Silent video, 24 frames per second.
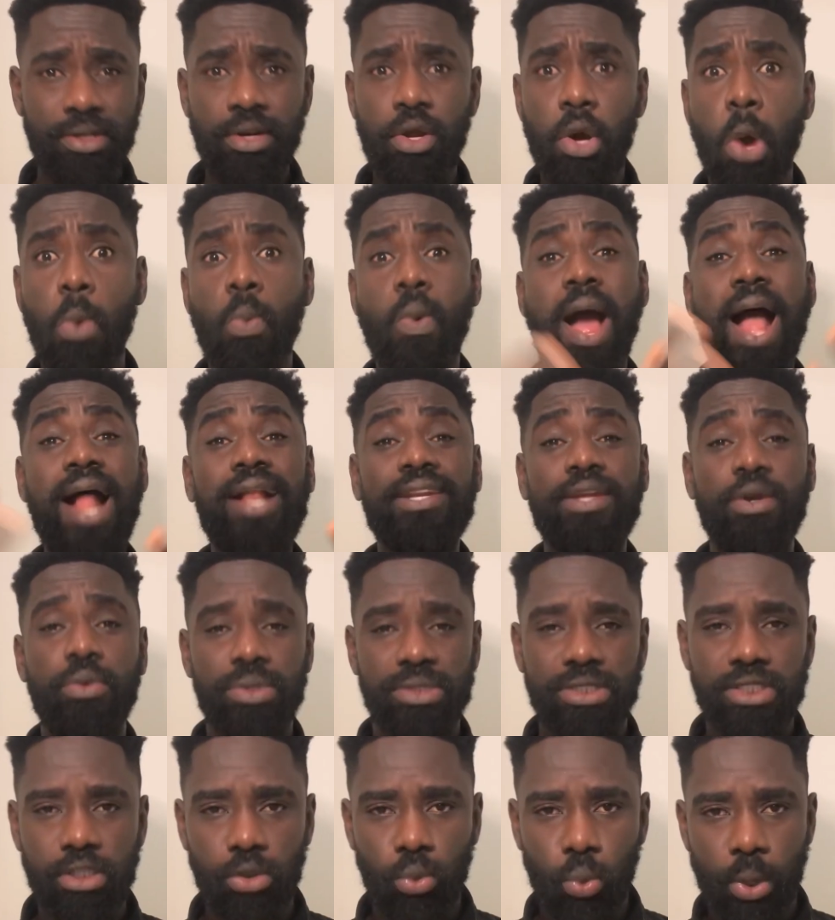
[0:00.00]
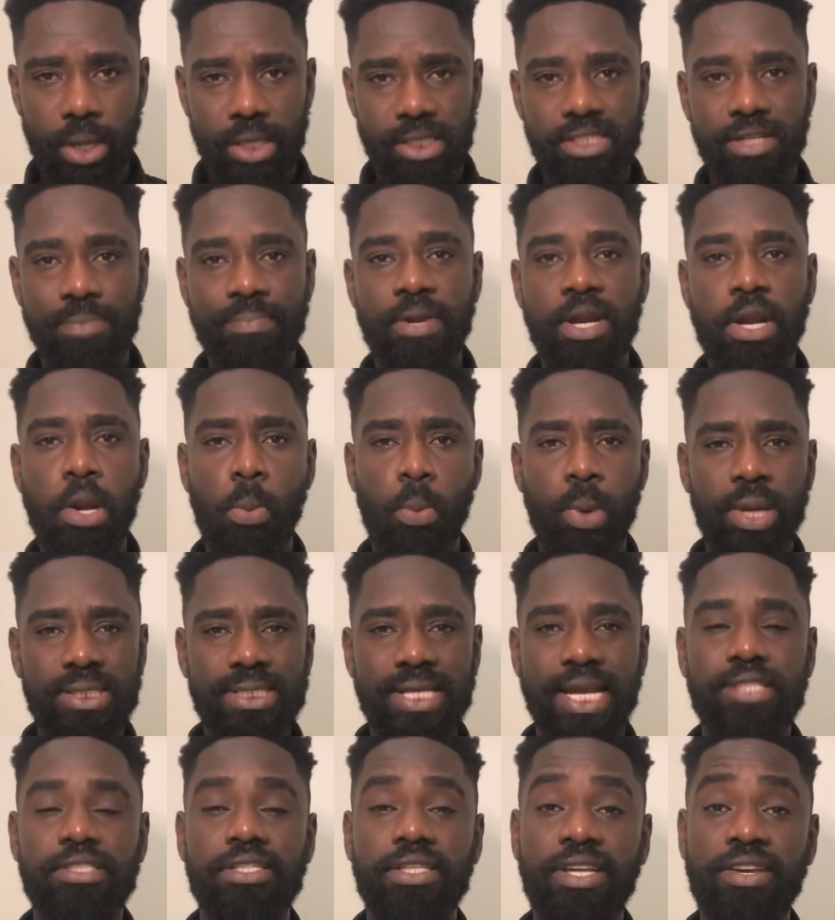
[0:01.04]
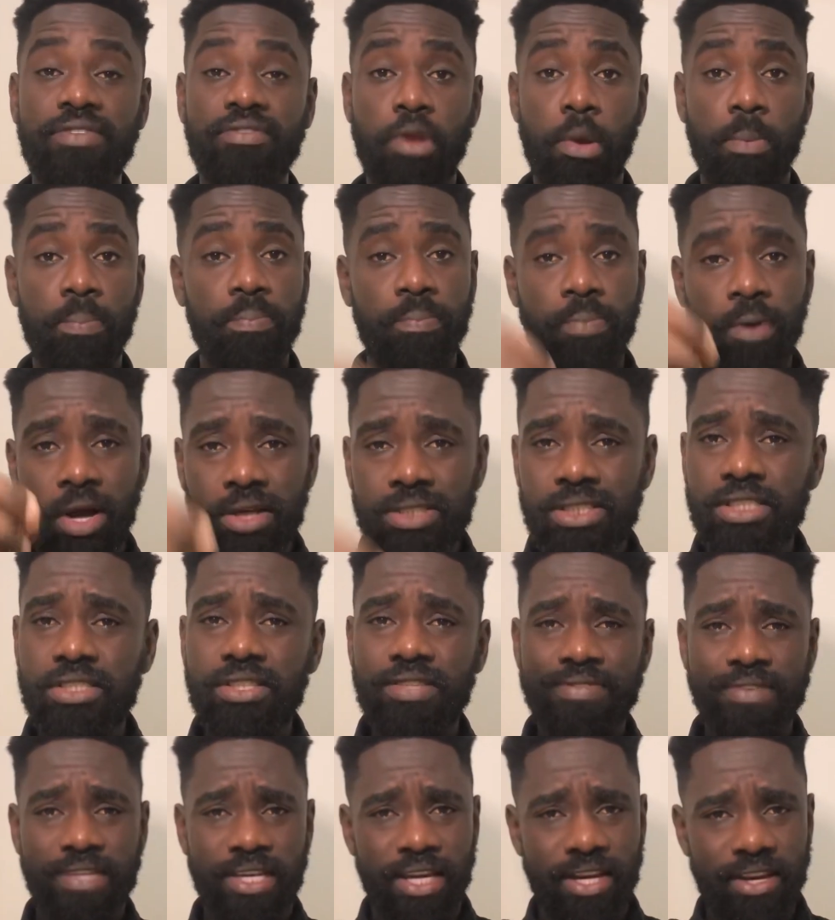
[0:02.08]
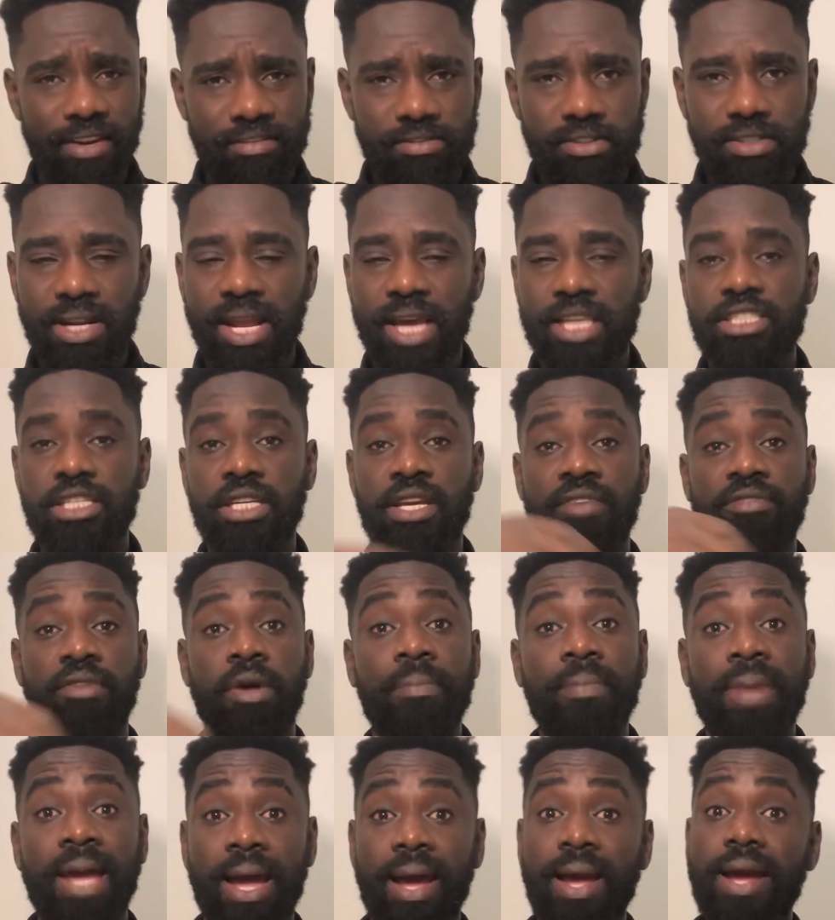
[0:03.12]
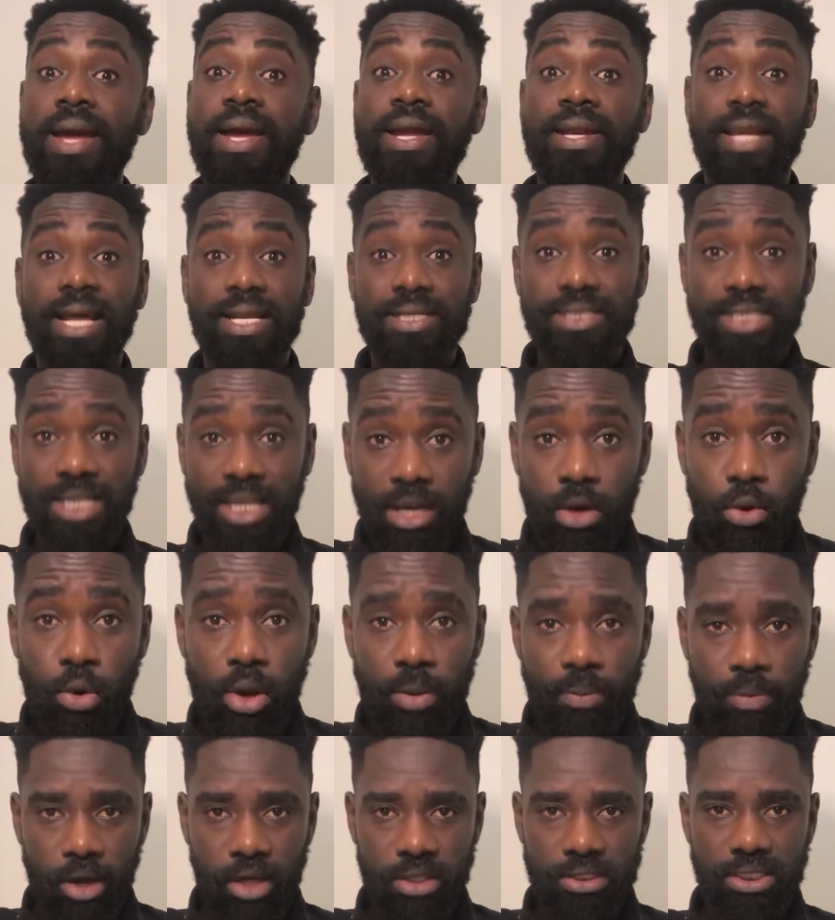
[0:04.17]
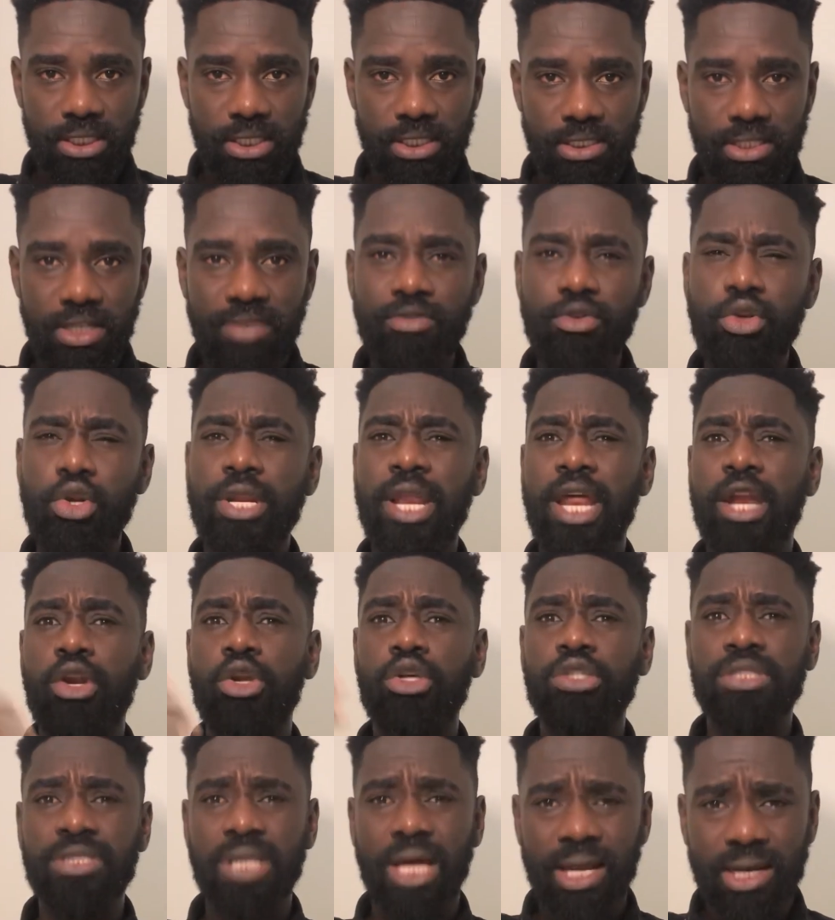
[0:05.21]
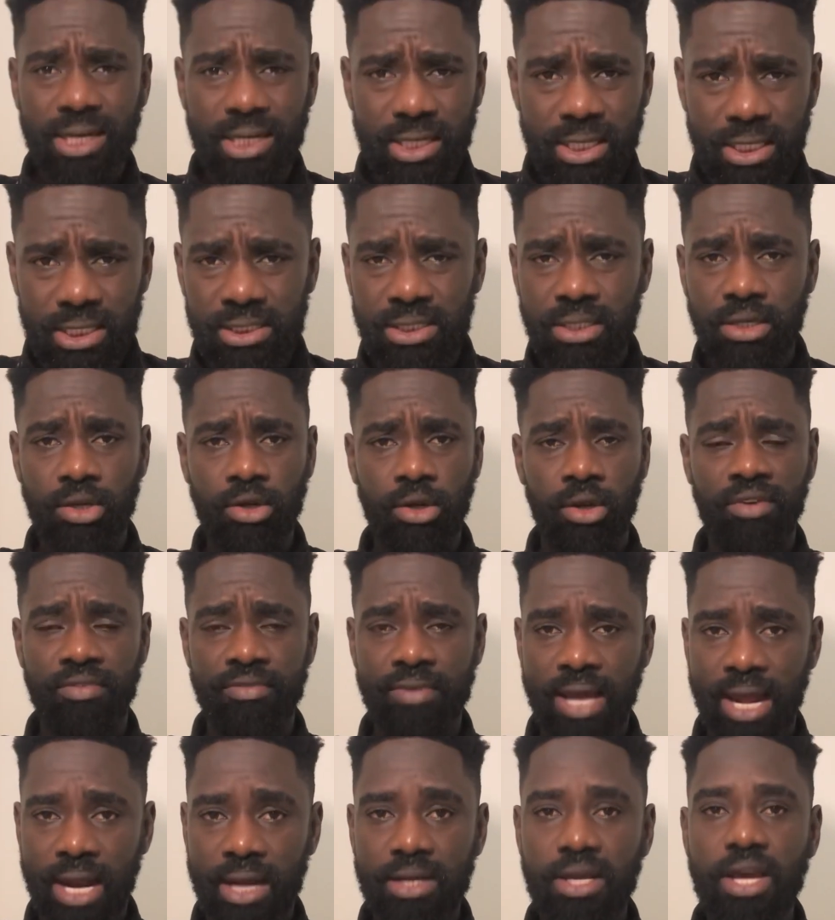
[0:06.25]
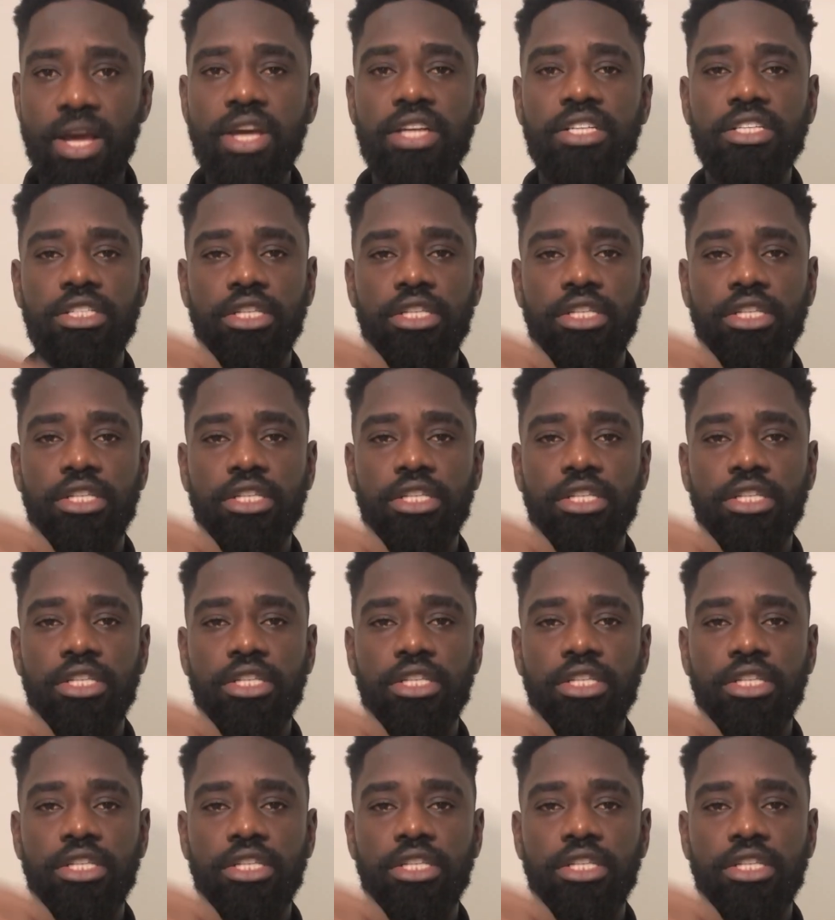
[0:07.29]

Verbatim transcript: You know, while they were still waiting, Miriam went ahead to give them boxes of gifts, like she gave them that, that takeaway boxes, even though they had not started eating and all of that.